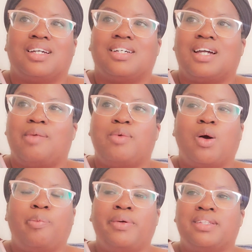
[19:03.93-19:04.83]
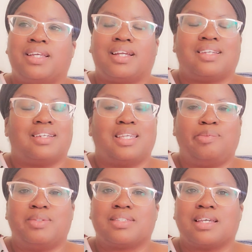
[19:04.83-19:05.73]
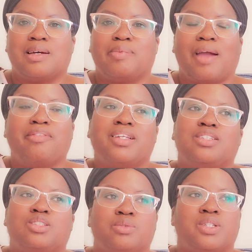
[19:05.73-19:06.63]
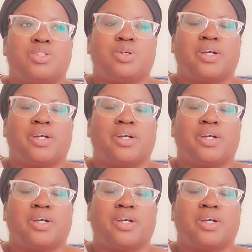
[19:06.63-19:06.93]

I'm hoping that I can keep this up. I really do enjoy